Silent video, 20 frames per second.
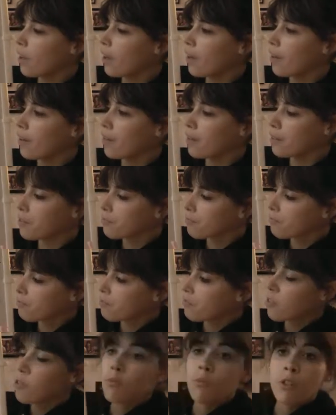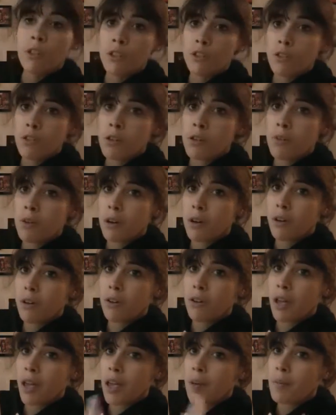And when there's only 1
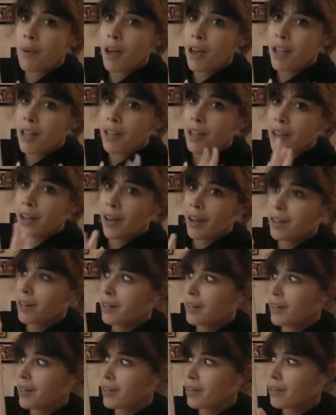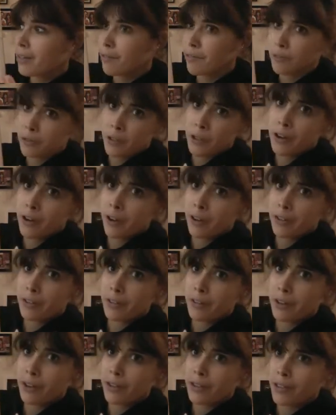goal in a game, you gotta like figure out
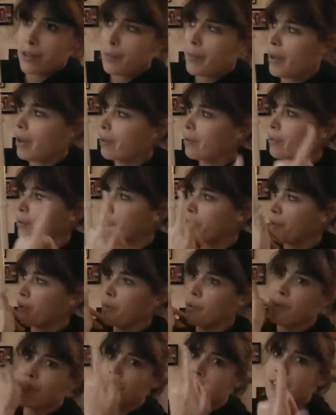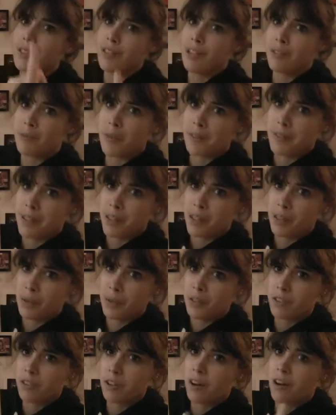stars somehow. So Steve Mason gets
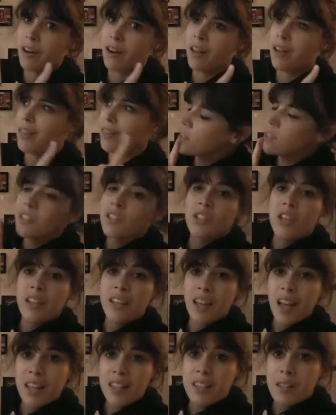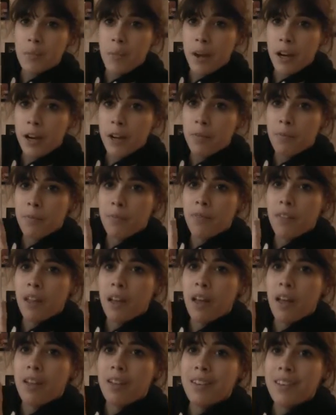1 star. Shane Gostisbehere
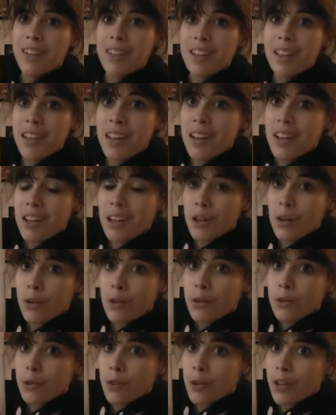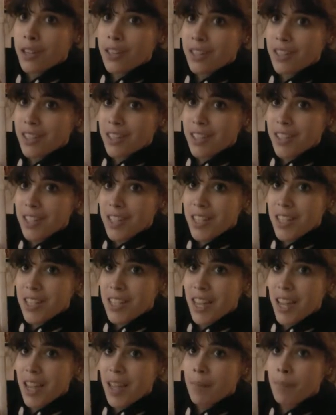didn't get any goals or assists in
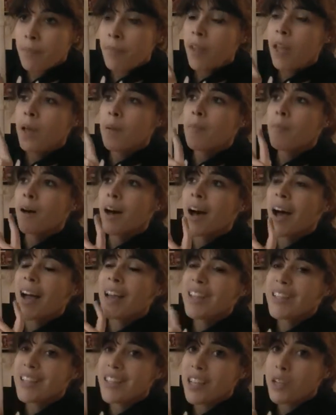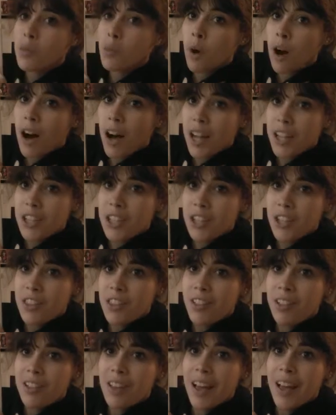this game, but I did watch
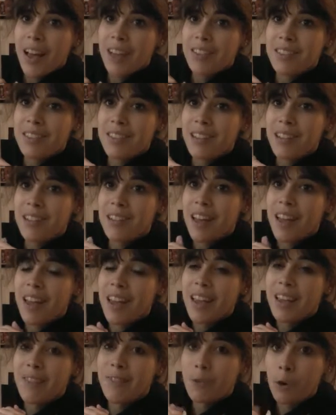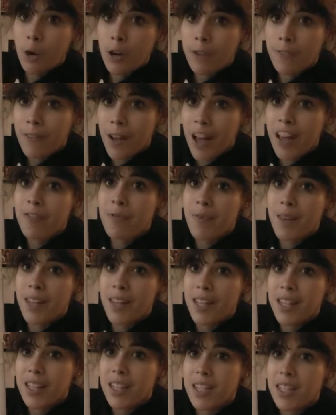the last like 4 or 5
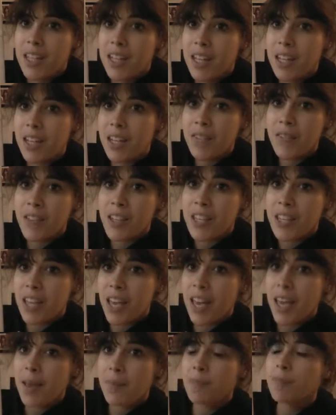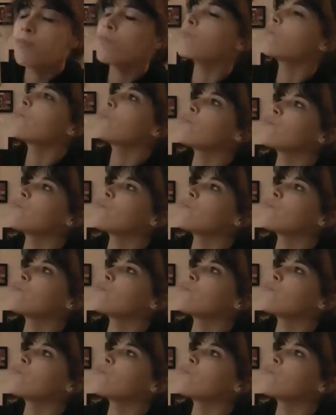minutes of this game.